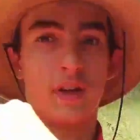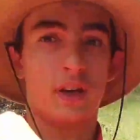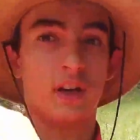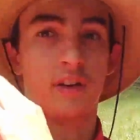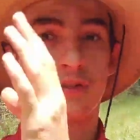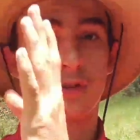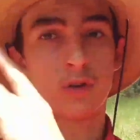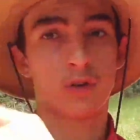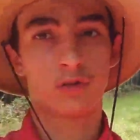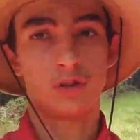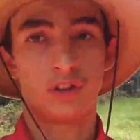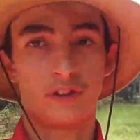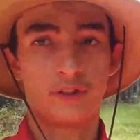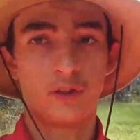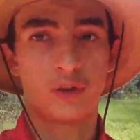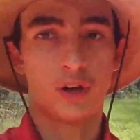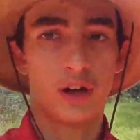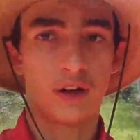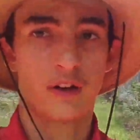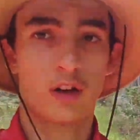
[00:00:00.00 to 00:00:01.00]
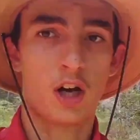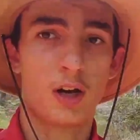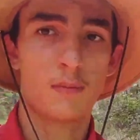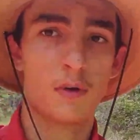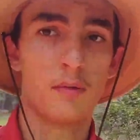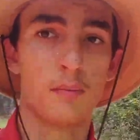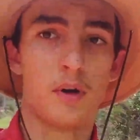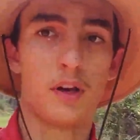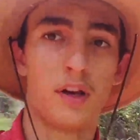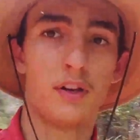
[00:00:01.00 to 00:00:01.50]
it's certainly still not
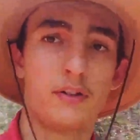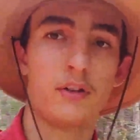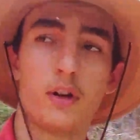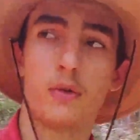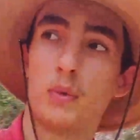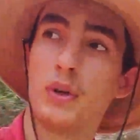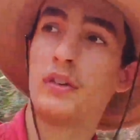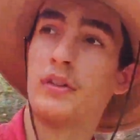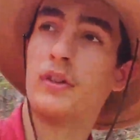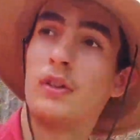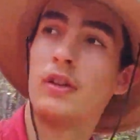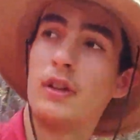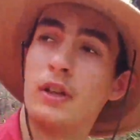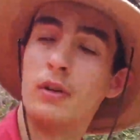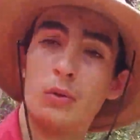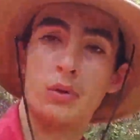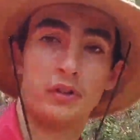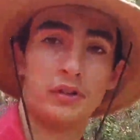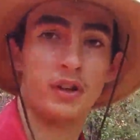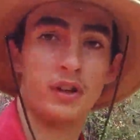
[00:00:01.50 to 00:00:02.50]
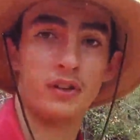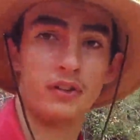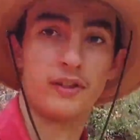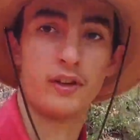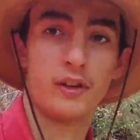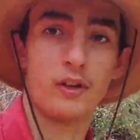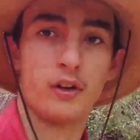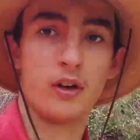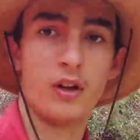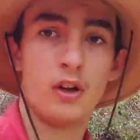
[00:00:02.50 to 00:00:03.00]
common, but until recently it was
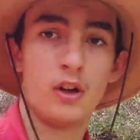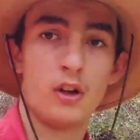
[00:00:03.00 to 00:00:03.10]
considered